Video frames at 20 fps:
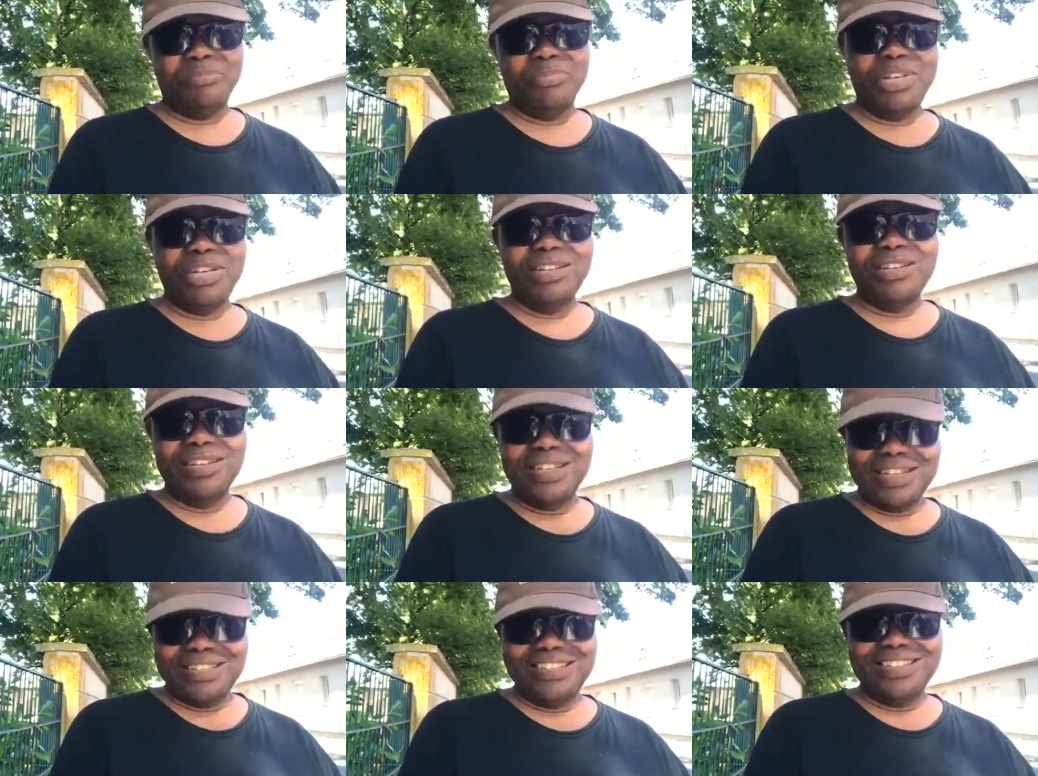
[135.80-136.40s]
I mean, in
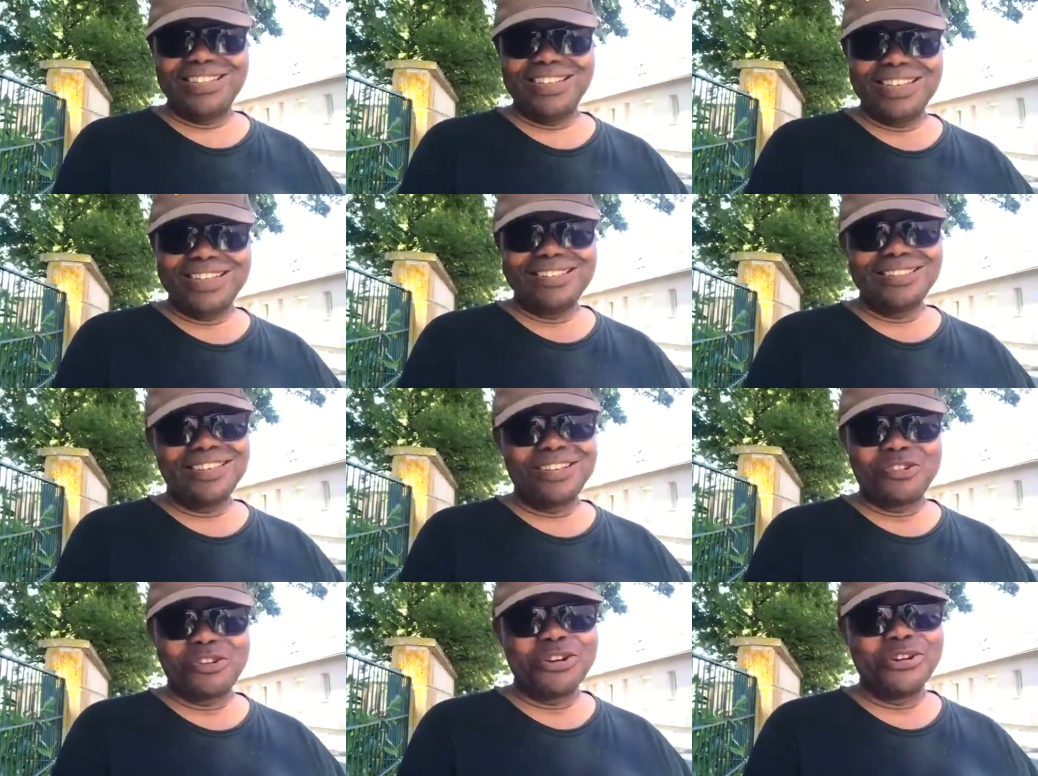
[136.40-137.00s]
Nigeria
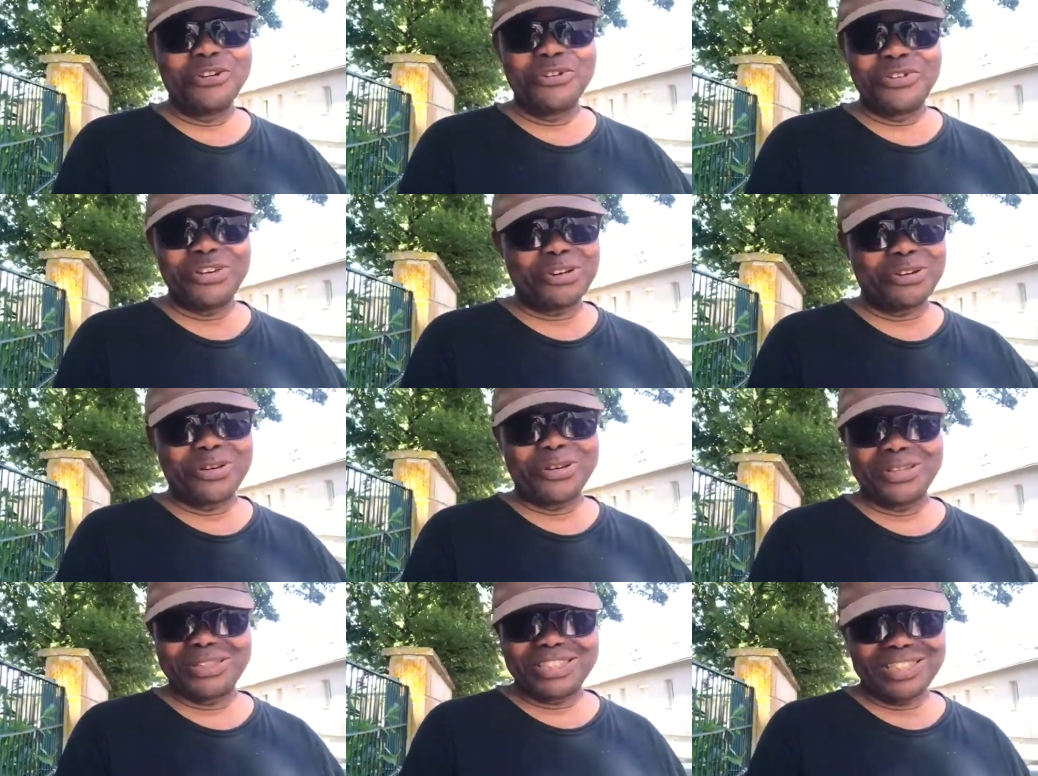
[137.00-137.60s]
is the Congo
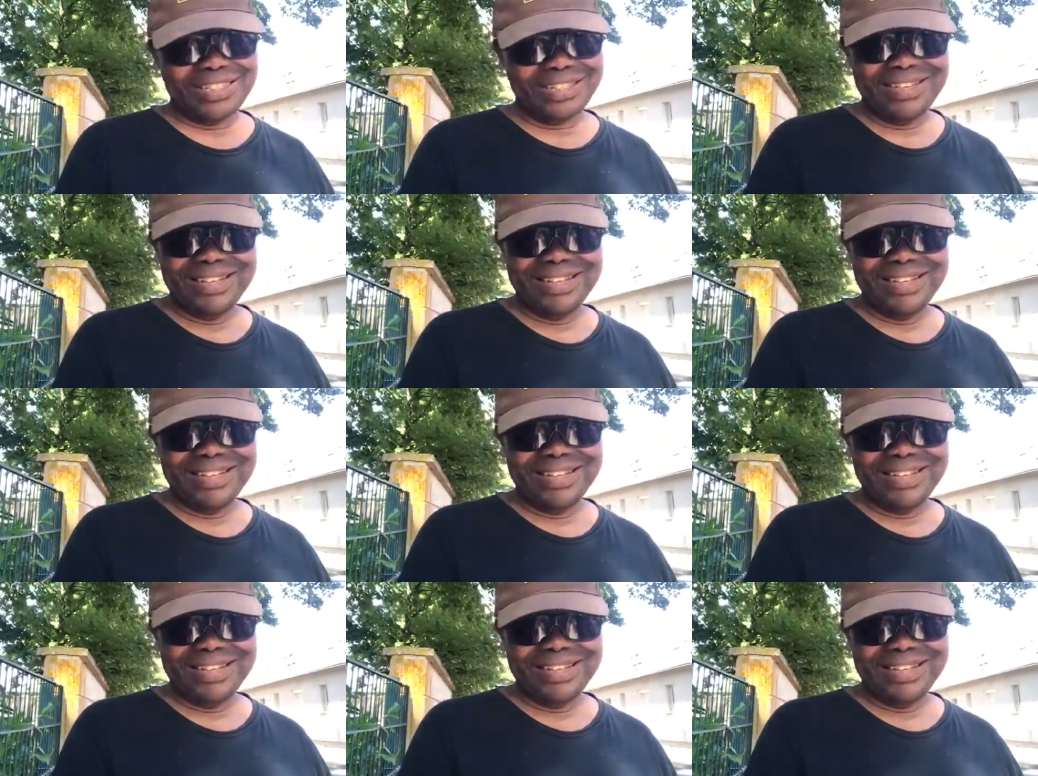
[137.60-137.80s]
record,